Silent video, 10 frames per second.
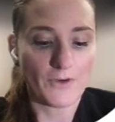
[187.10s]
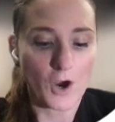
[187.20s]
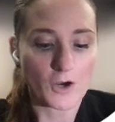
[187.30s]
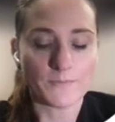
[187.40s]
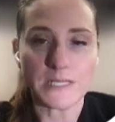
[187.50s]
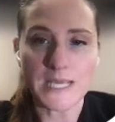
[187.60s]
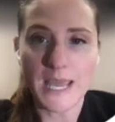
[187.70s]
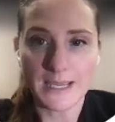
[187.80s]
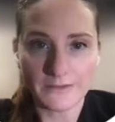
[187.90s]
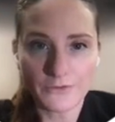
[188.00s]
of our
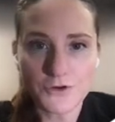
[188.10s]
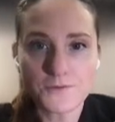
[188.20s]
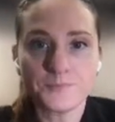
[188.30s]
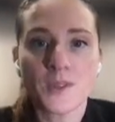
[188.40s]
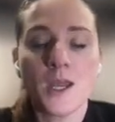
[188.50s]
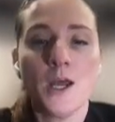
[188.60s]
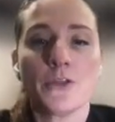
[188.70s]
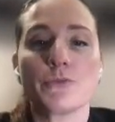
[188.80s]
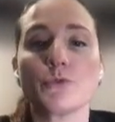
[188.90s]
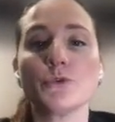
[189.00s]
behavior
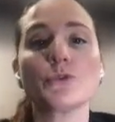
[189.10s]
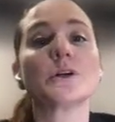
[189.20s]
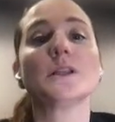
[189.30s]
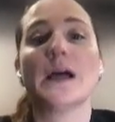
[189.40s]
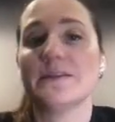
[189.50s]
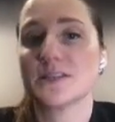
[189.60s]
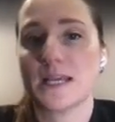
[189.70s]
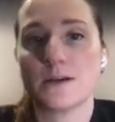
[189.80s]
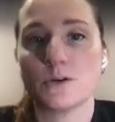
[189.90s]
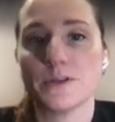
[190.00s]
through the life
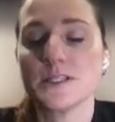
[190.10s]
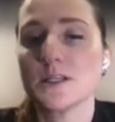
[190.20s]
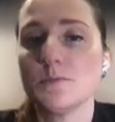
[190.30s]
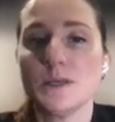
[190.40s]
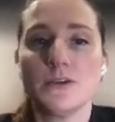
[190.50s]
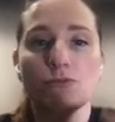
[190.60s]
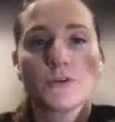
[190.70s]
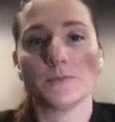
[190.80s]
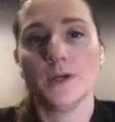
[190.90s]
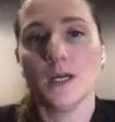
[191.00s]
cycle. This could be
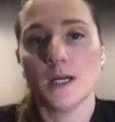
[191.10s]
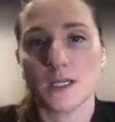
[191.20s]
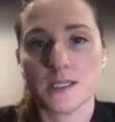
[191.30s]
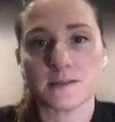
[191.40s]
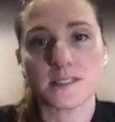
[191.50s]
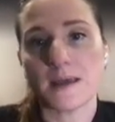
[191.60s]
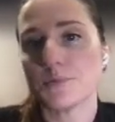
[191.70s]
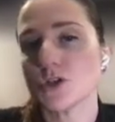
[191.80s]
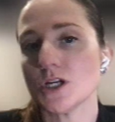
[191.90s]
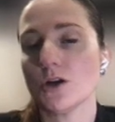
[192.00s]
from
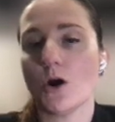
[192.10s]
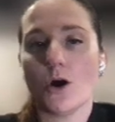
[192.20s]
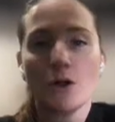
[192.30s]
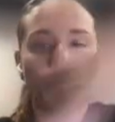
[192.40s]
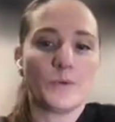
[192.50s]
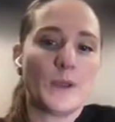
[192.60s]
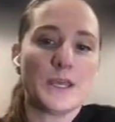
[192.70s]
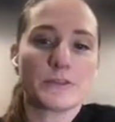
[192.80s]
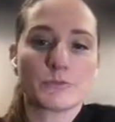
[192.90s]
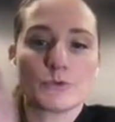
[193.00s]
conception all the
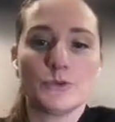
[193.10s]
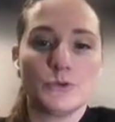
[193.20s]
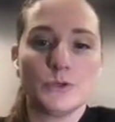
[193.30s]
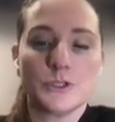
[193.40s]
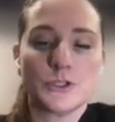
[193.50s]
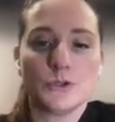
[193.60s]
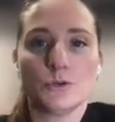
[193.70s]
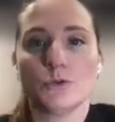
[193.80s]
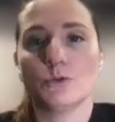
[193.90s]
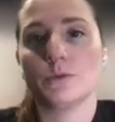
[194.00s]
way through
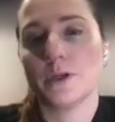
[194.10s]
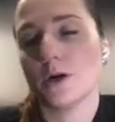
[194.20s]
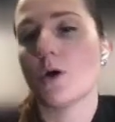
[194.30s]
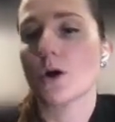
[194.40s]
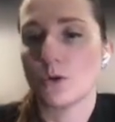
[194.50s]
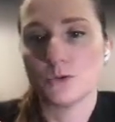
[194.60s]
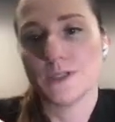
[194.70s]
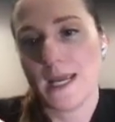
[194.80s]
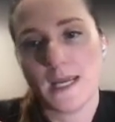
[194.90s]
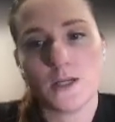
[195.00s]
to, our
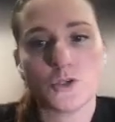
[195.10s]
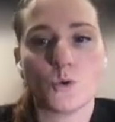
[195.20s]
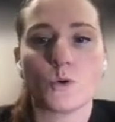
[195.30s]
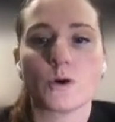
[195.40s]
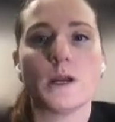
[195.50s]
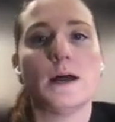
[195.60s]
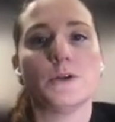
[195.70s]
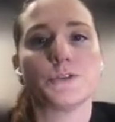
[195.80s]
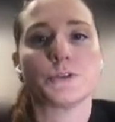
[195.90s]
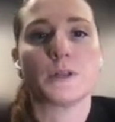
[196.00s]
old age or
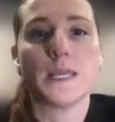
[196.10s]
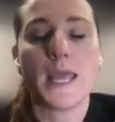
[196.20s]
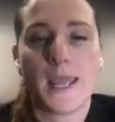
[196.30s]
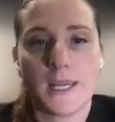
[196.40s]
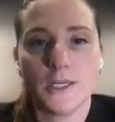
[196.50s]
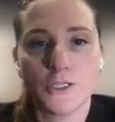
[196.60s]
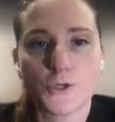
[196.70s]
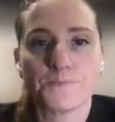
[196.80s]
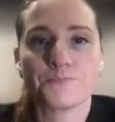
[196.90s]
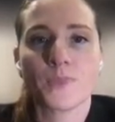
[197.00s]
elderly age.